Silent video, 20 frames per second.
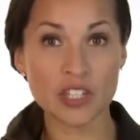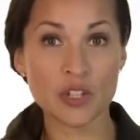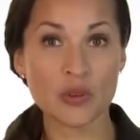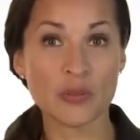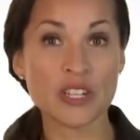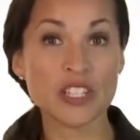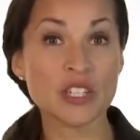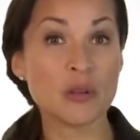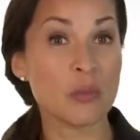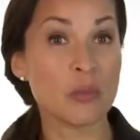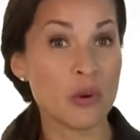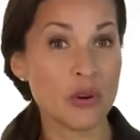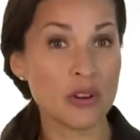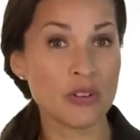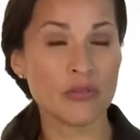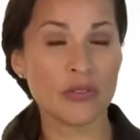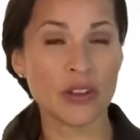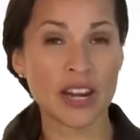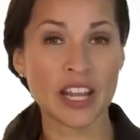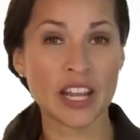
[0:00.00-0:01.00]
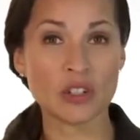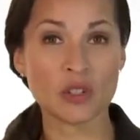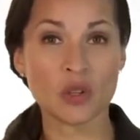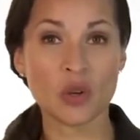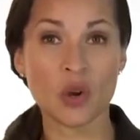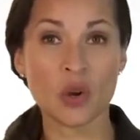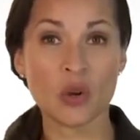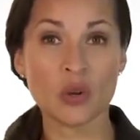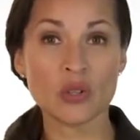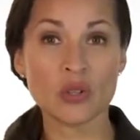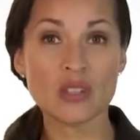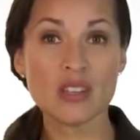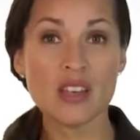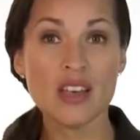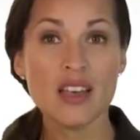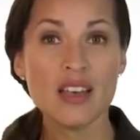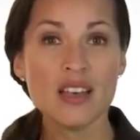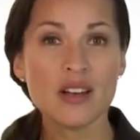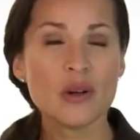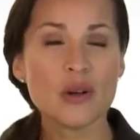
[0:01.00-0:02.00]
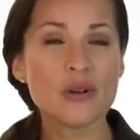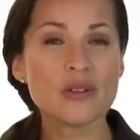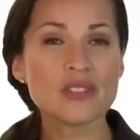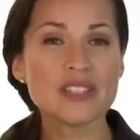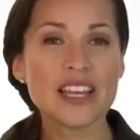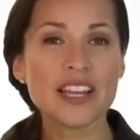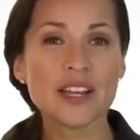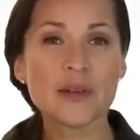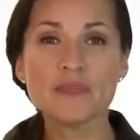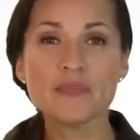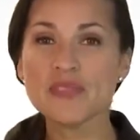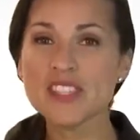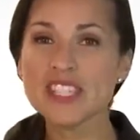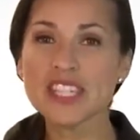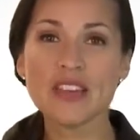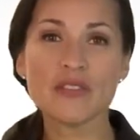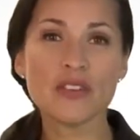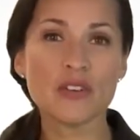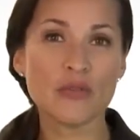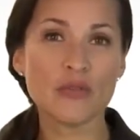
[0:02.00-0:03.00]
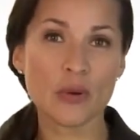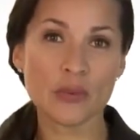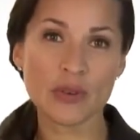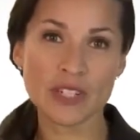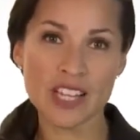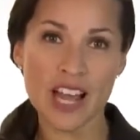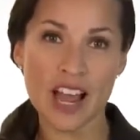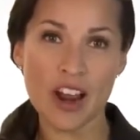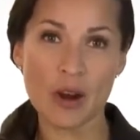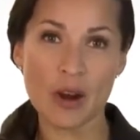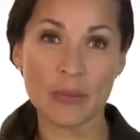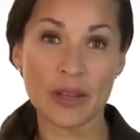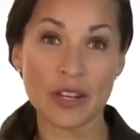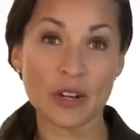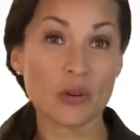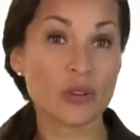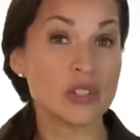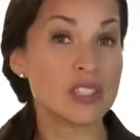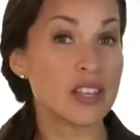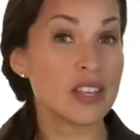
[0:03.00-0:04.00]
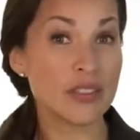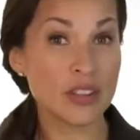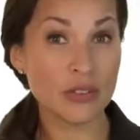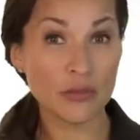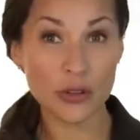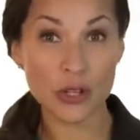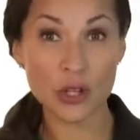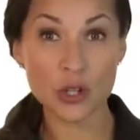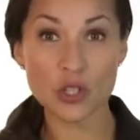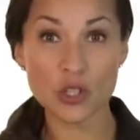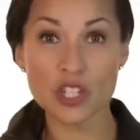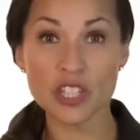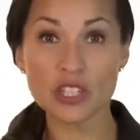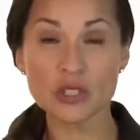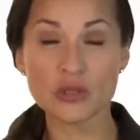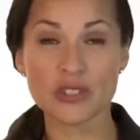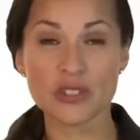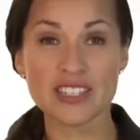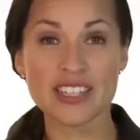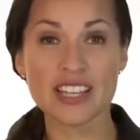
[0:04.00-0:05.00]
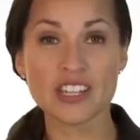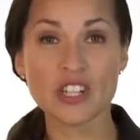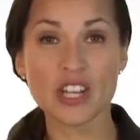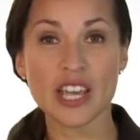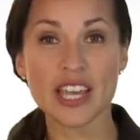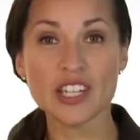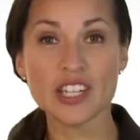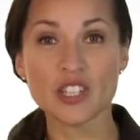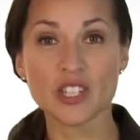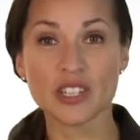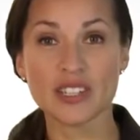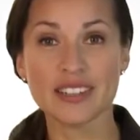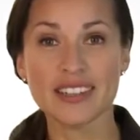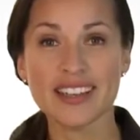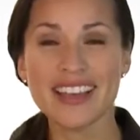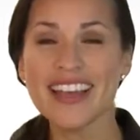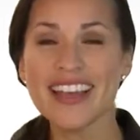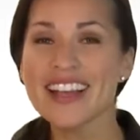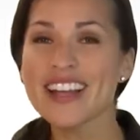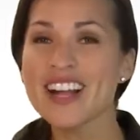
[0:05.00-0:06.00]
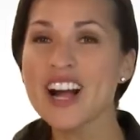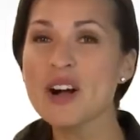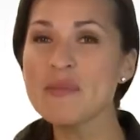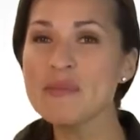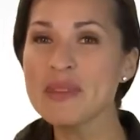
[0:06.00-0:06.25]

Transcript: to reach important financial goals, goals like saving for retirement or saving for your children's education, come